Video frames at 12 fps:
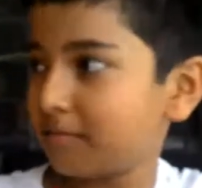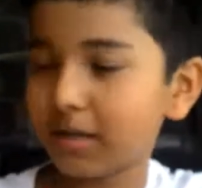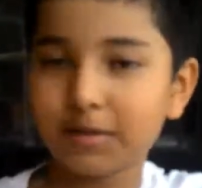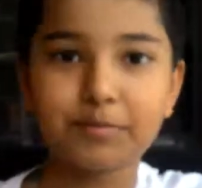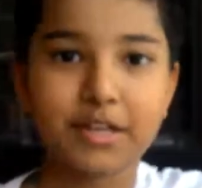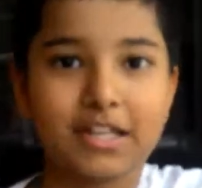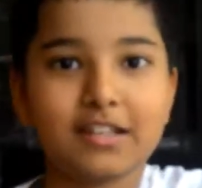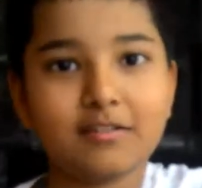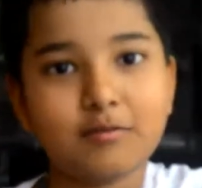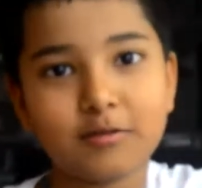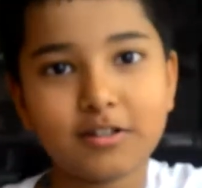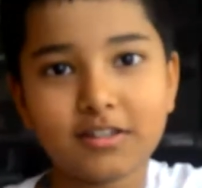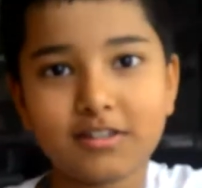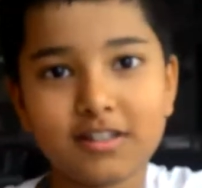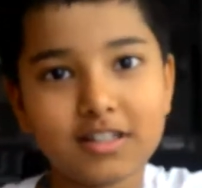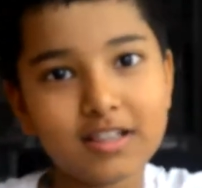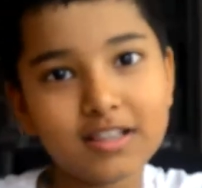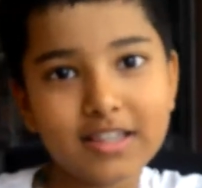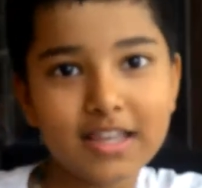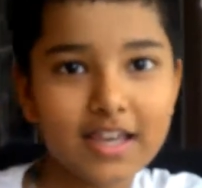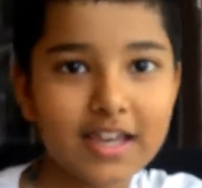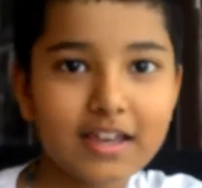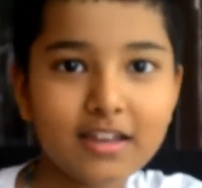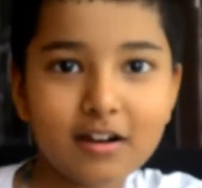my parents were still
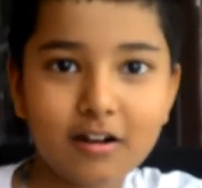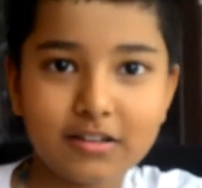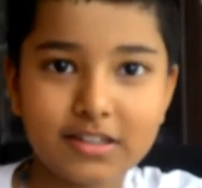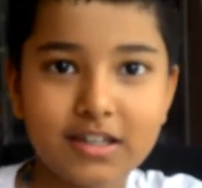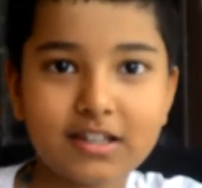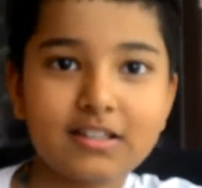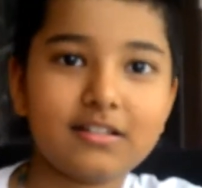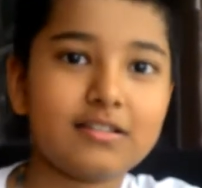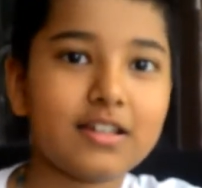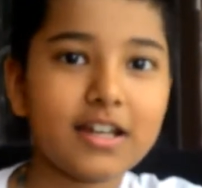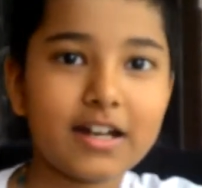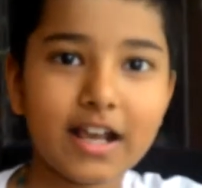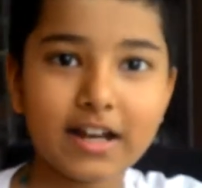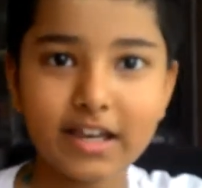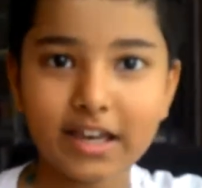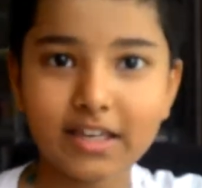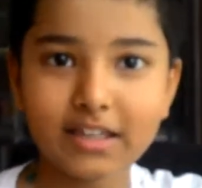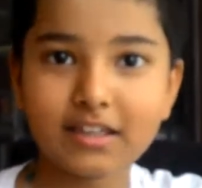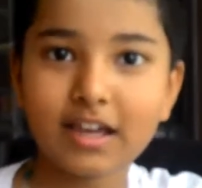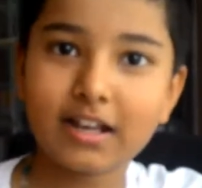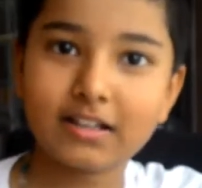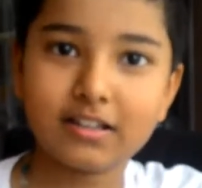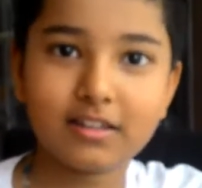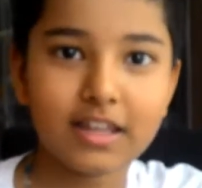there on the other side,
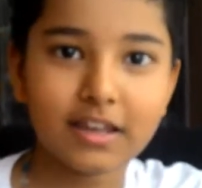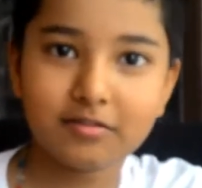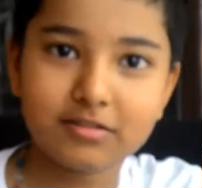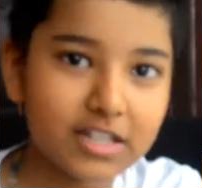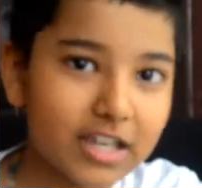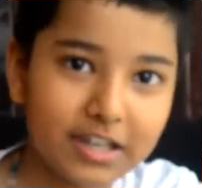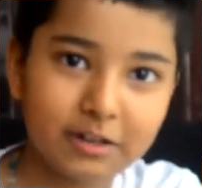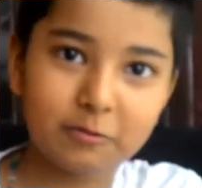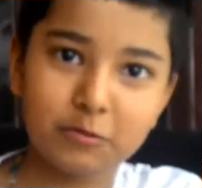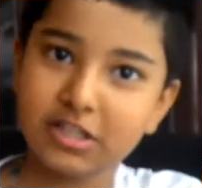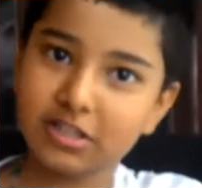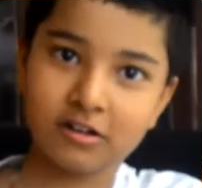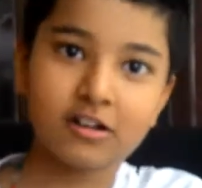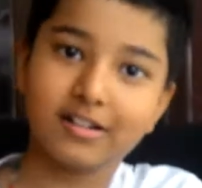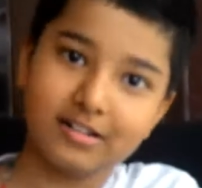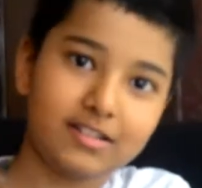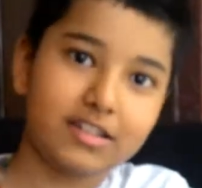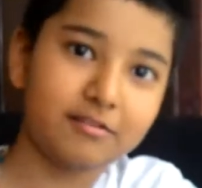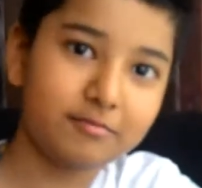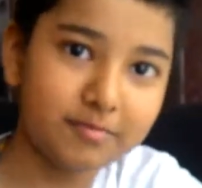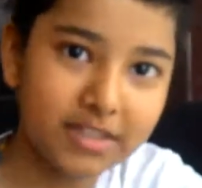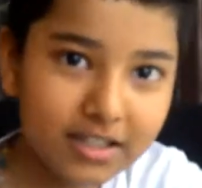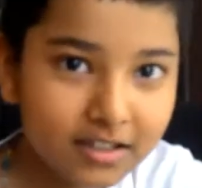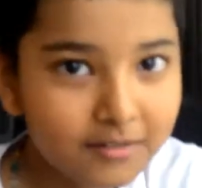and the life jacket will not save
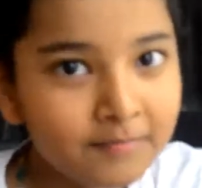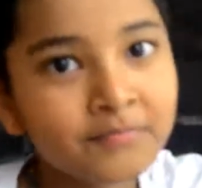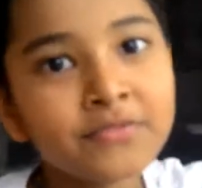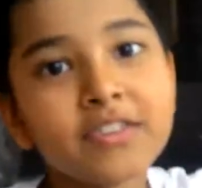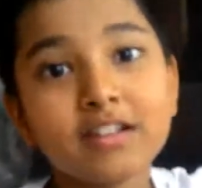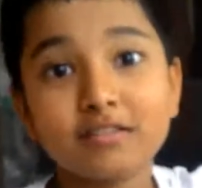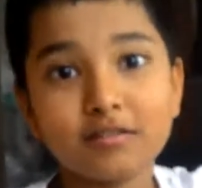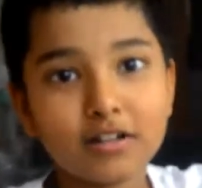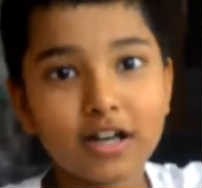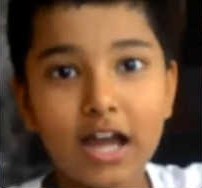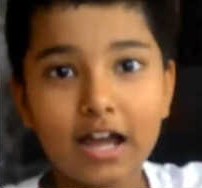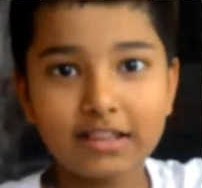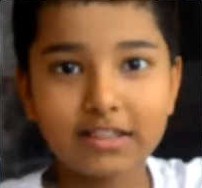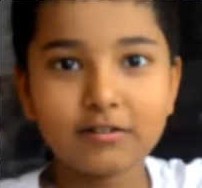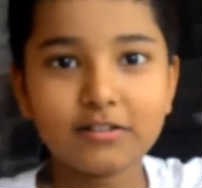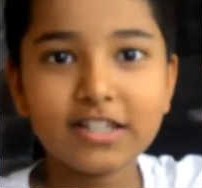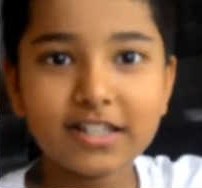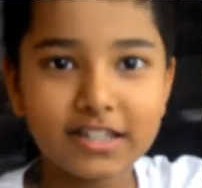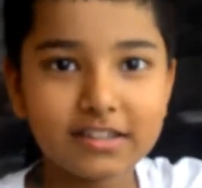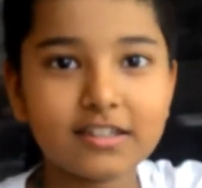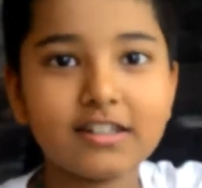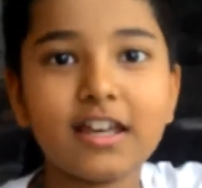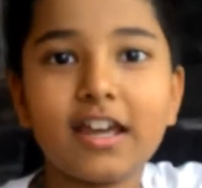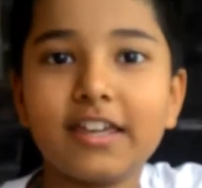me. So the only
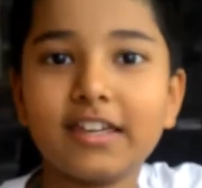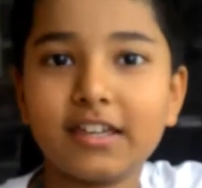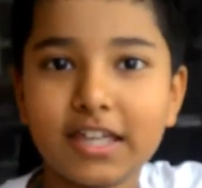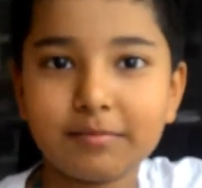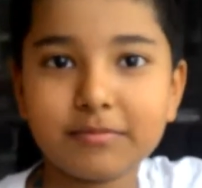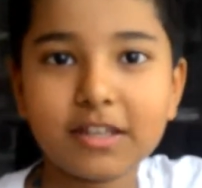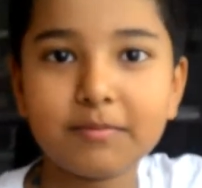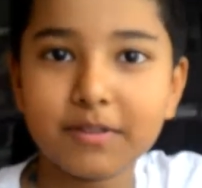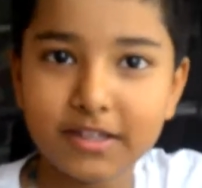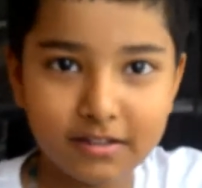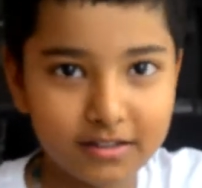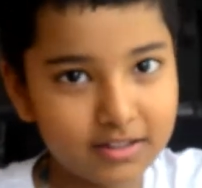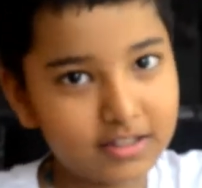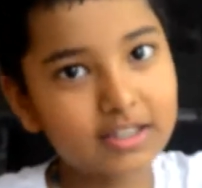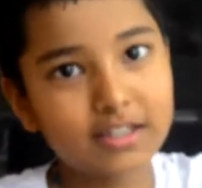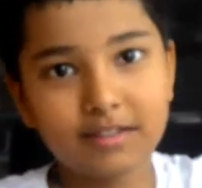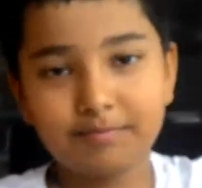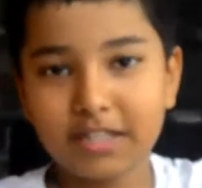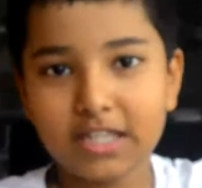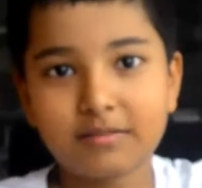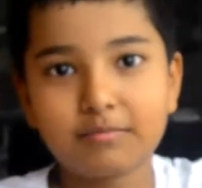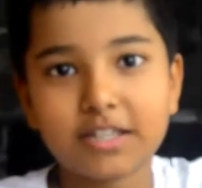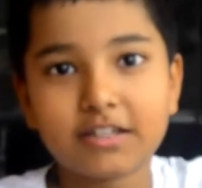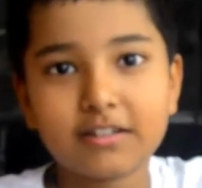reason I came there
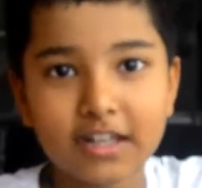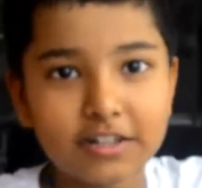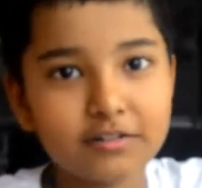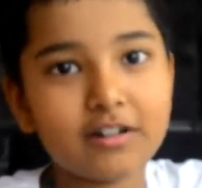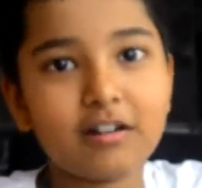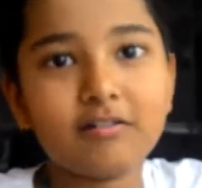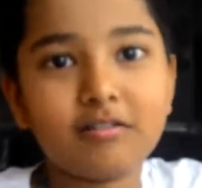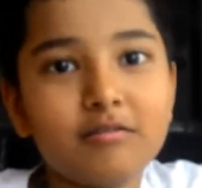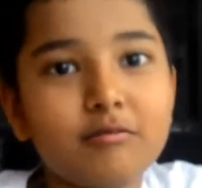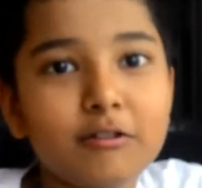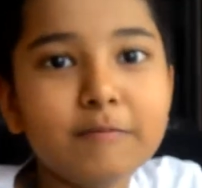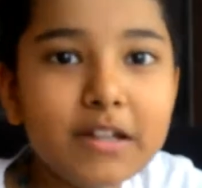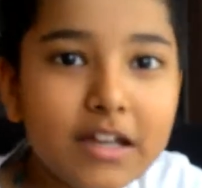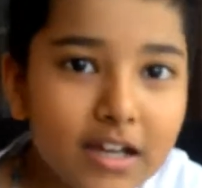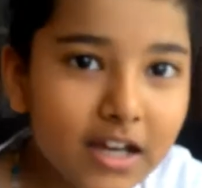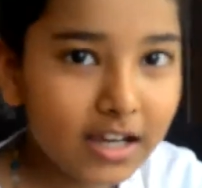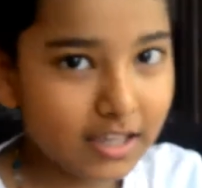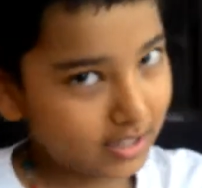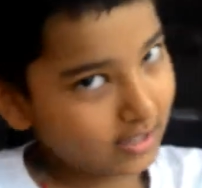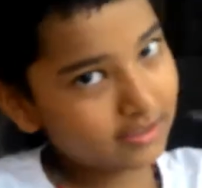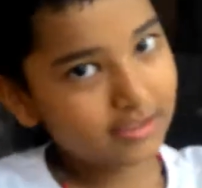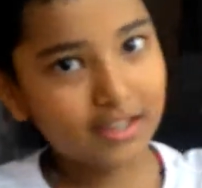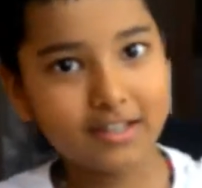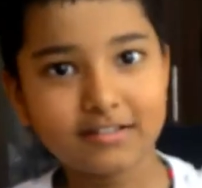is because I knew how to swim.
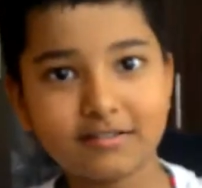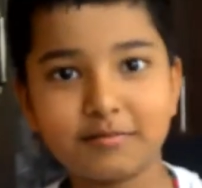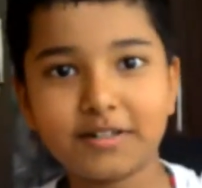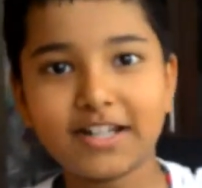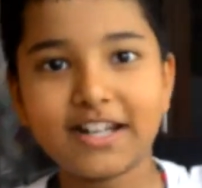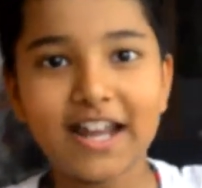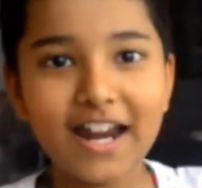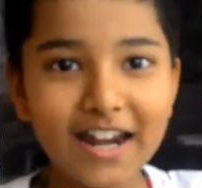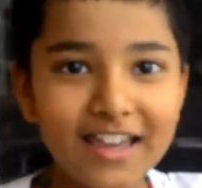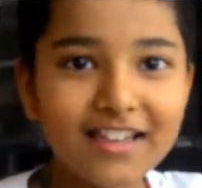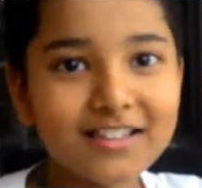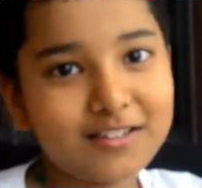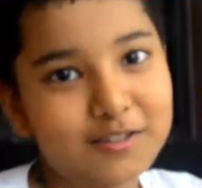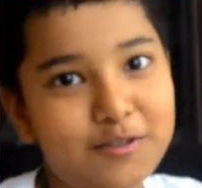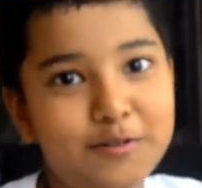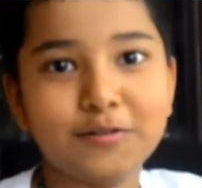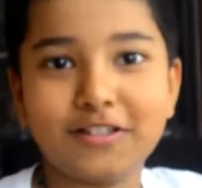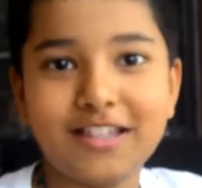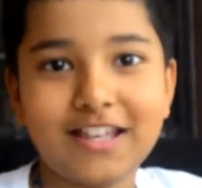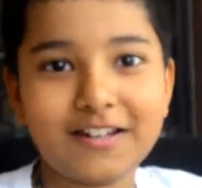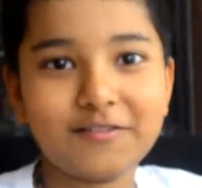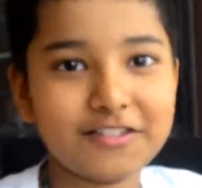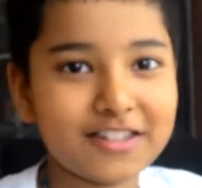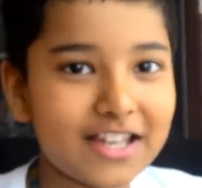Again, thanks to my dad. So
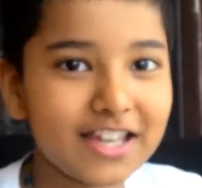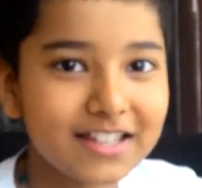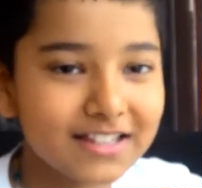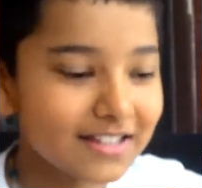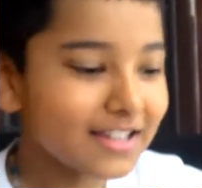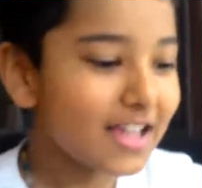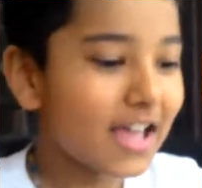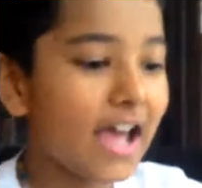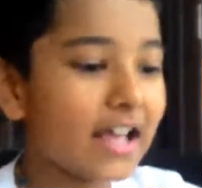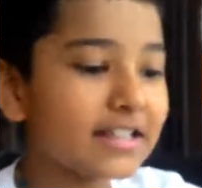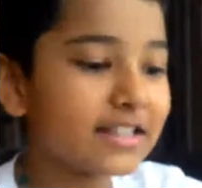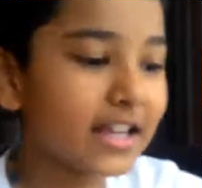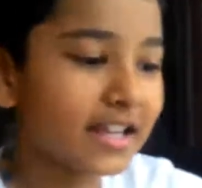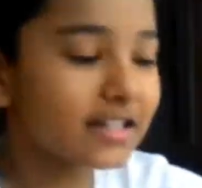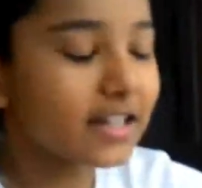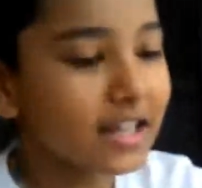that was nice. And then